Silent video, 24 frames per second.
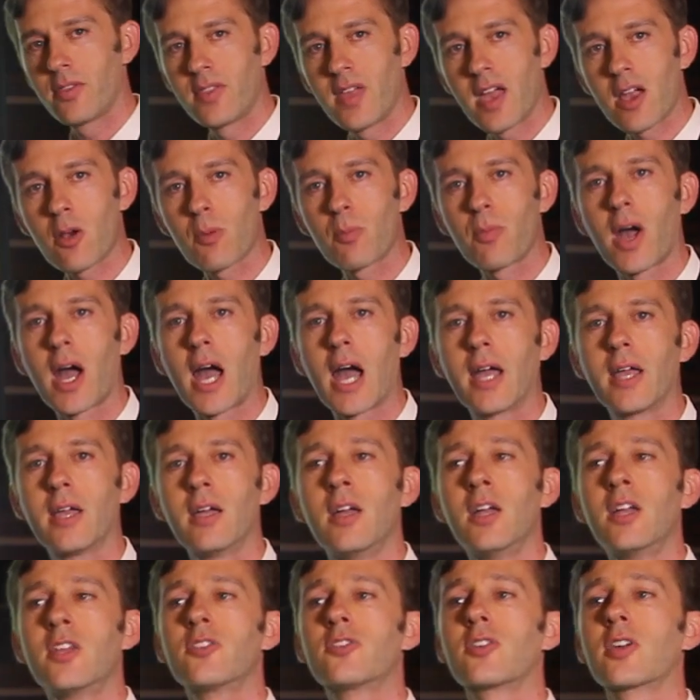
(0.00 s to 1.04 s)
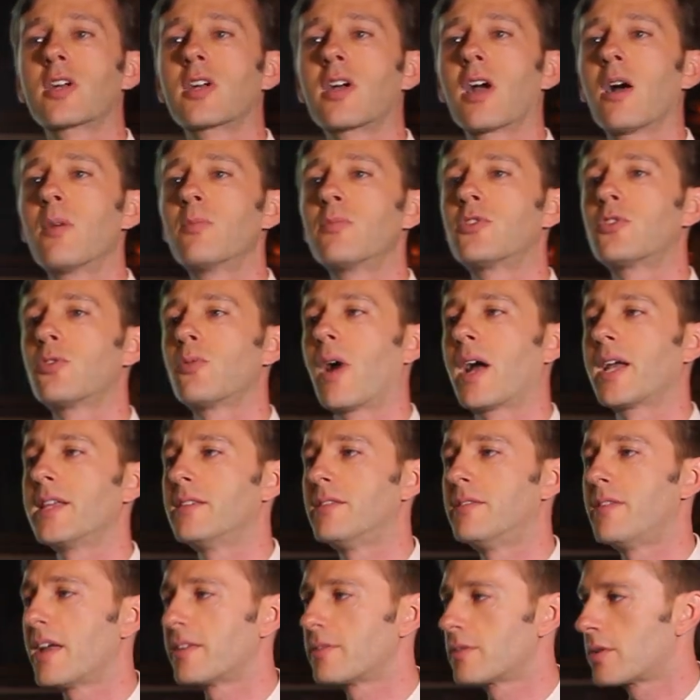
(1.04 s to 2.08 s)
and thereby to come
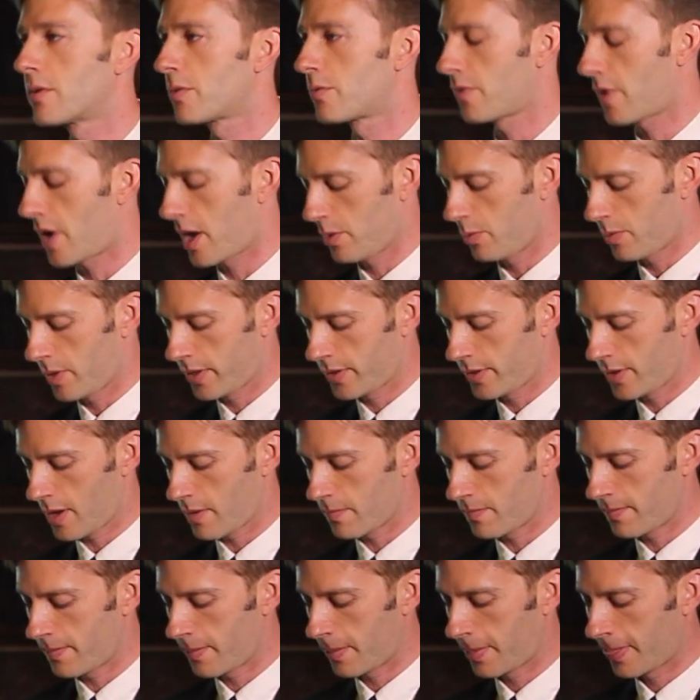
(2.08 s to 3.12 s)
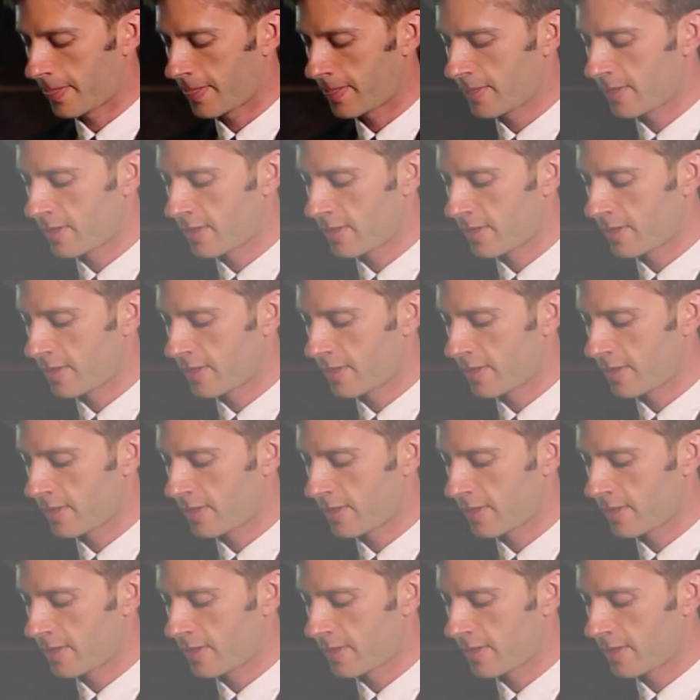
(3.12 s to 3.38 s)
to identify with them.